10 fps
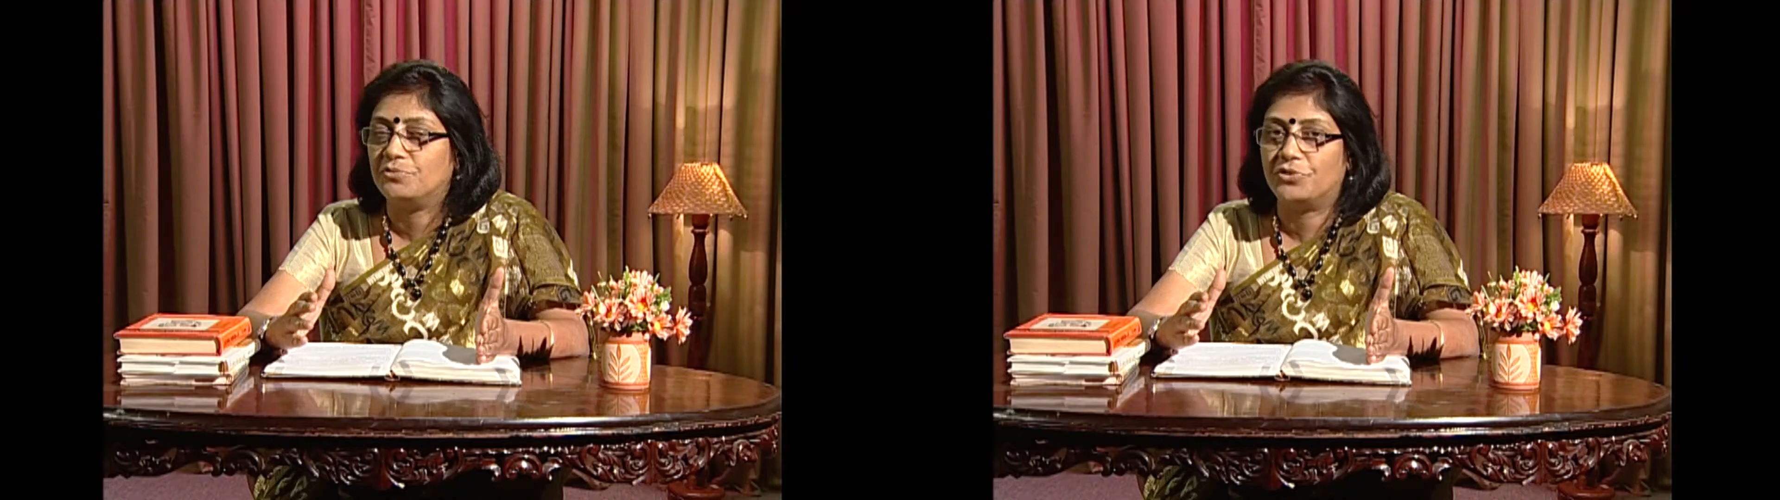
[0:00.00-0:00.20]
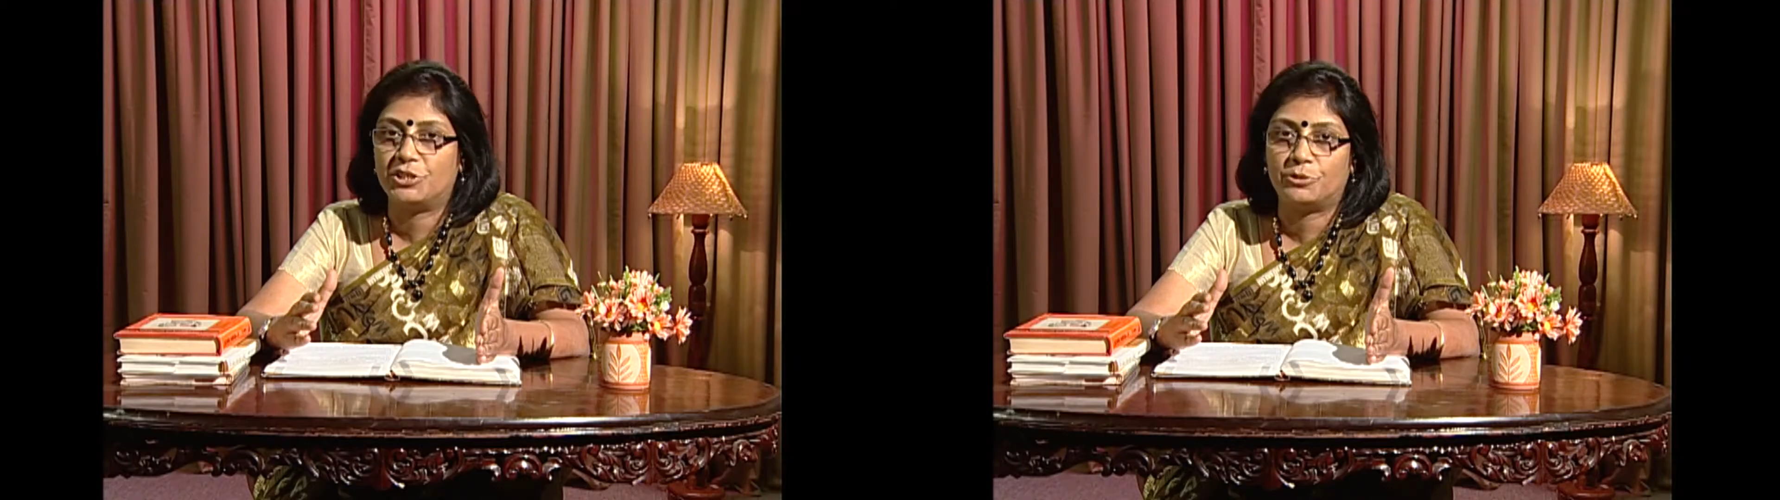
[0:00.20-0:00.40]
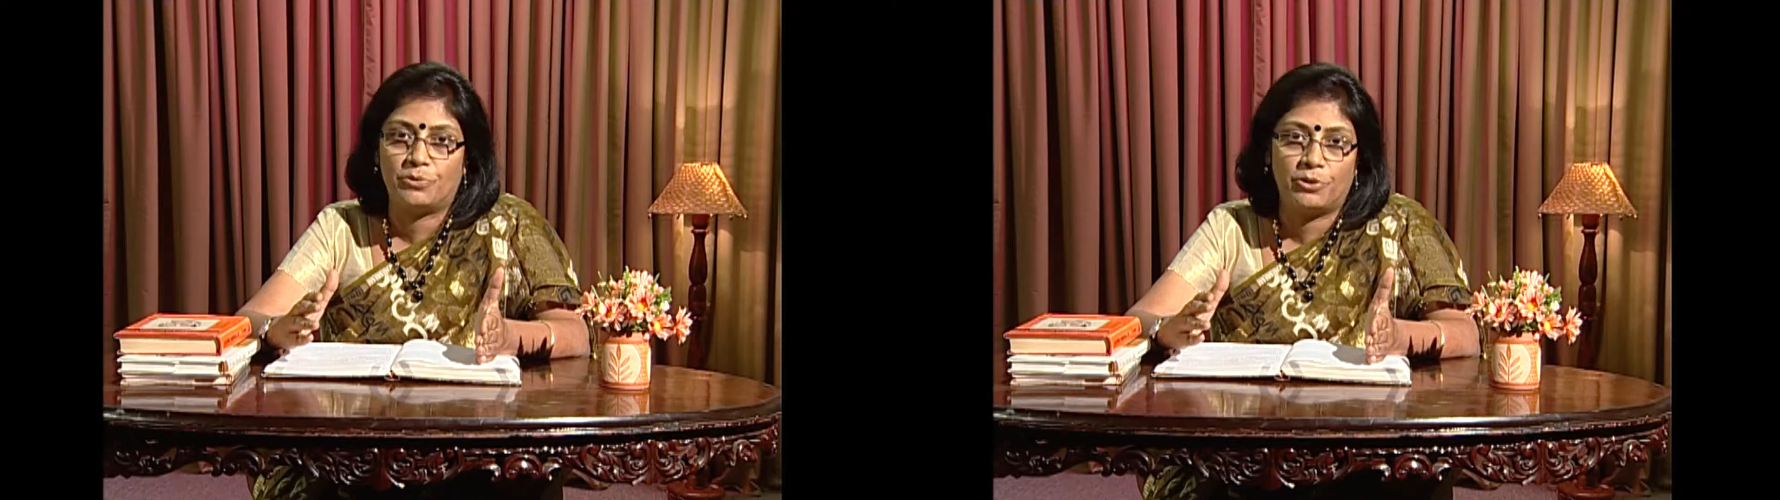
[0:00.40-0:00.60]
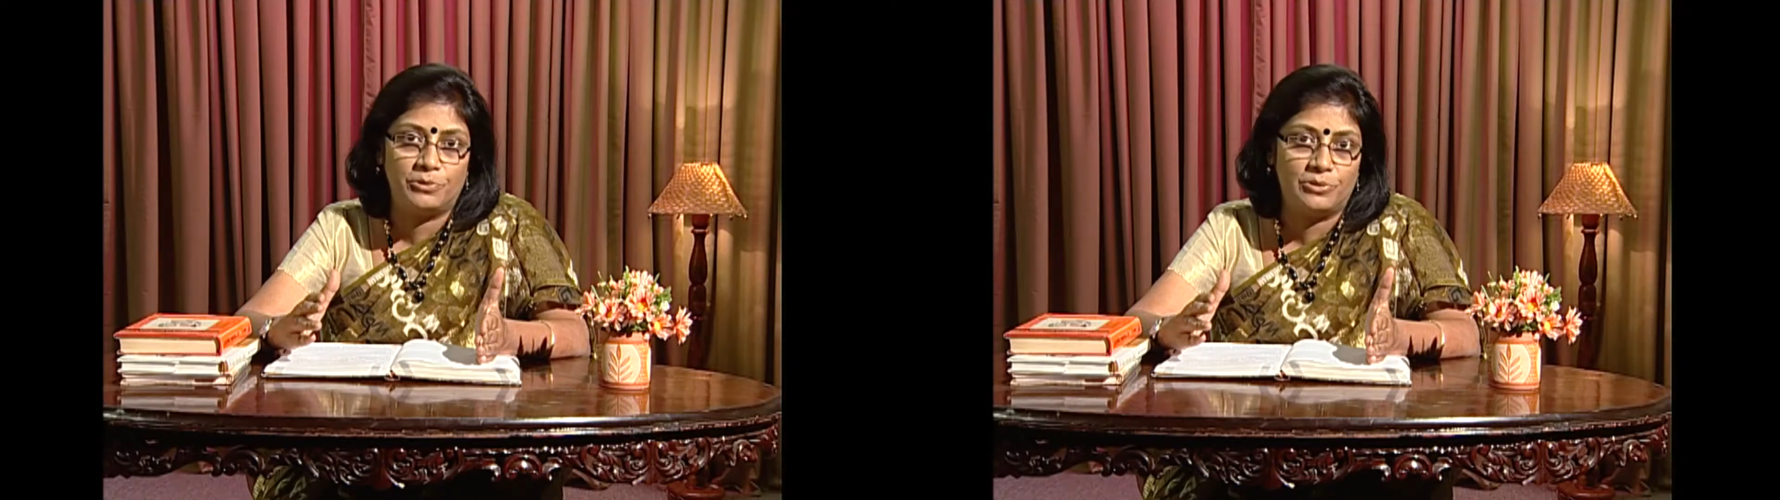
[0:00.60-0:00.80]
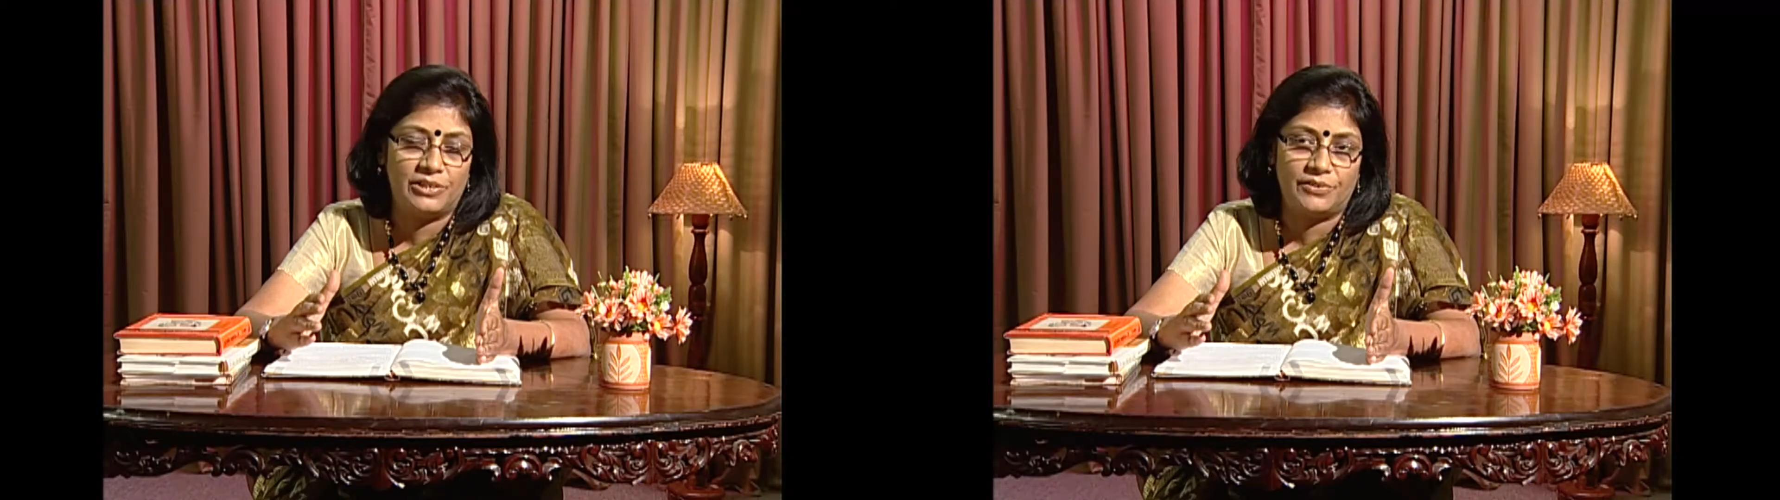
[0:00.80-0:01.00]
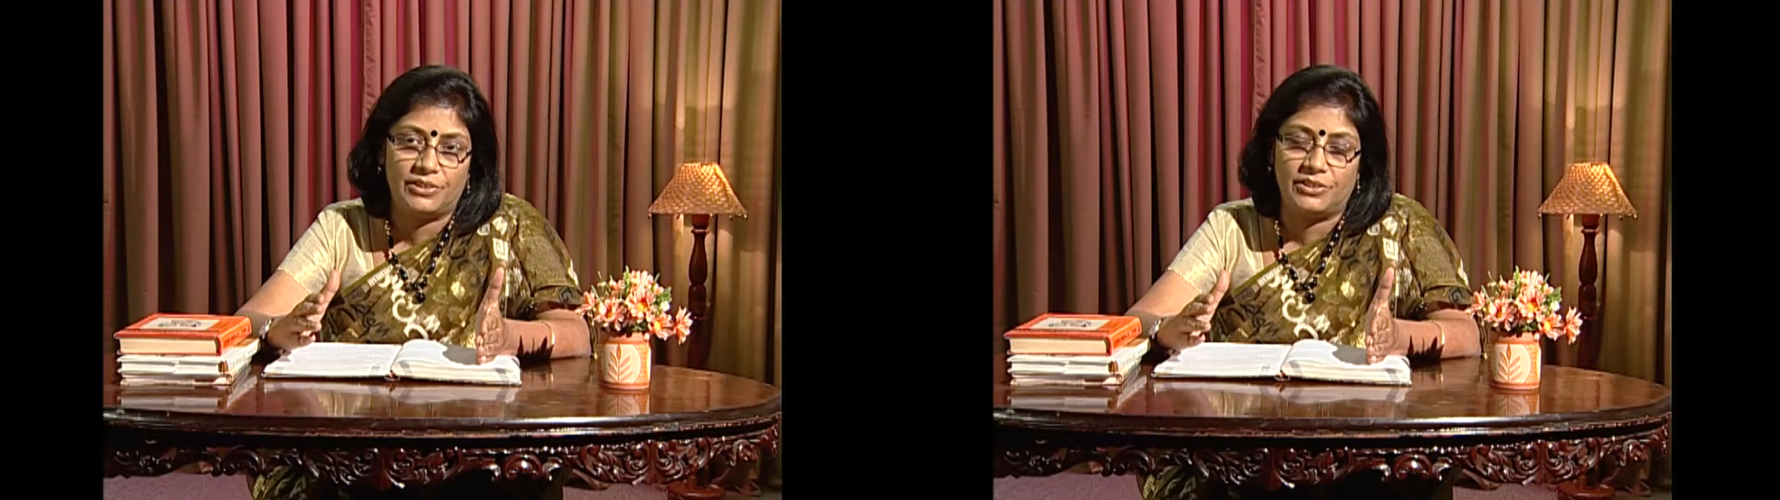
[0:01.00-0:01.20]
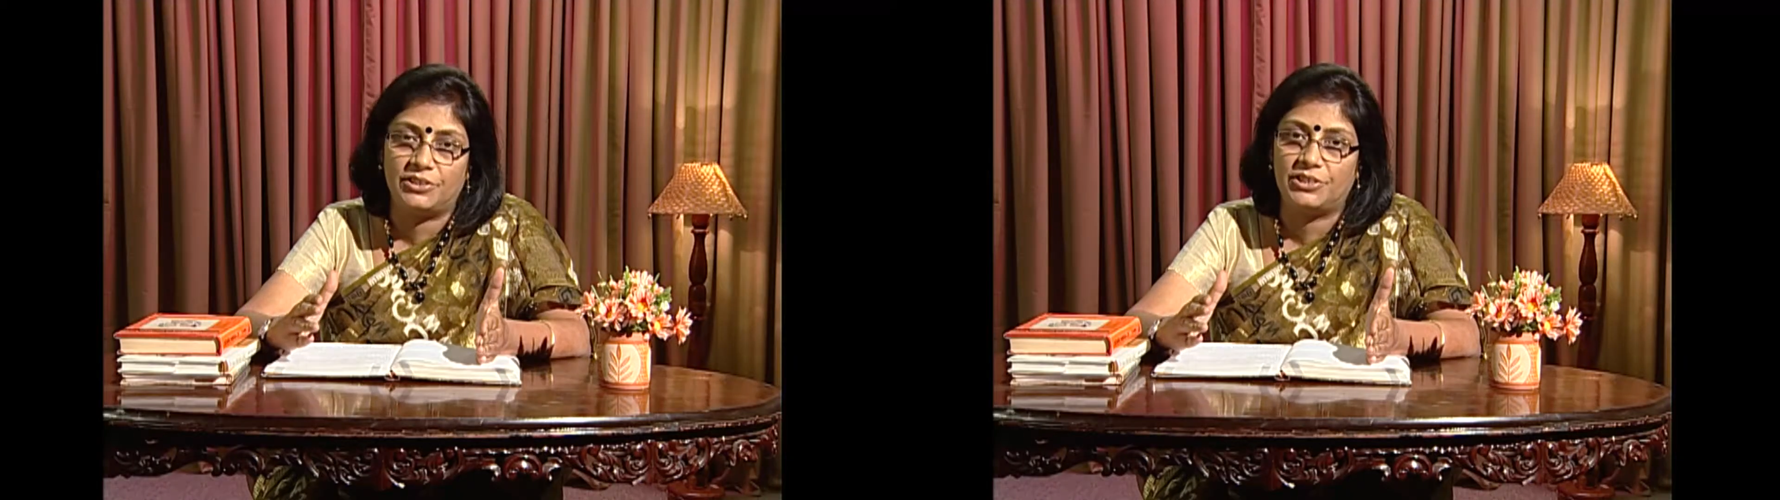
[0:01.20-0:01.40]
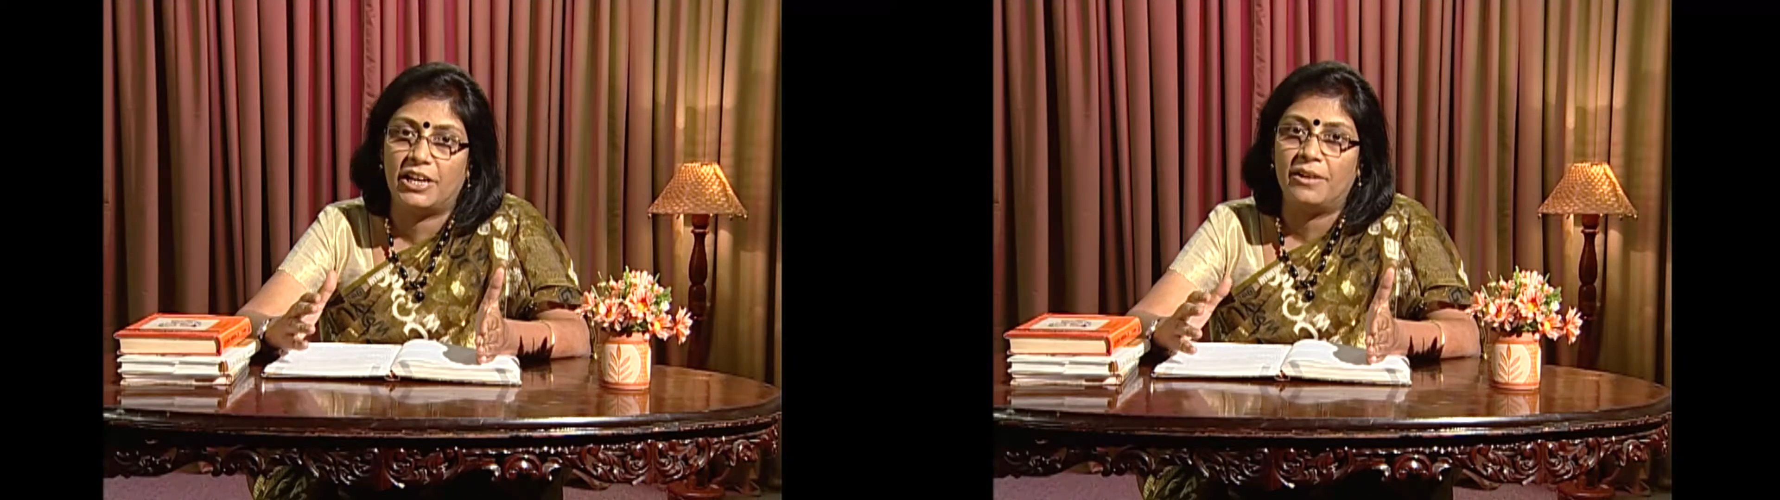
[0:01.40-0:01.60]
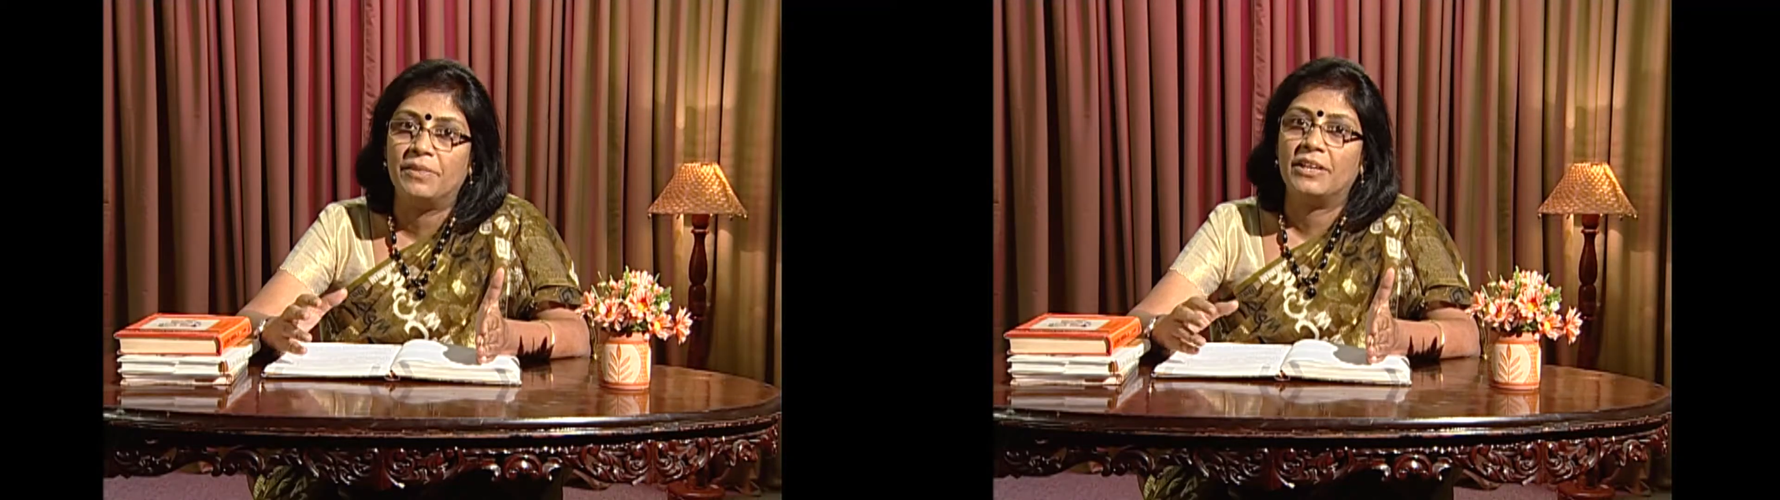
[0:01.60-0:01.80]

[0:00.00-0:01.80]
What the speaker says: was popular in India.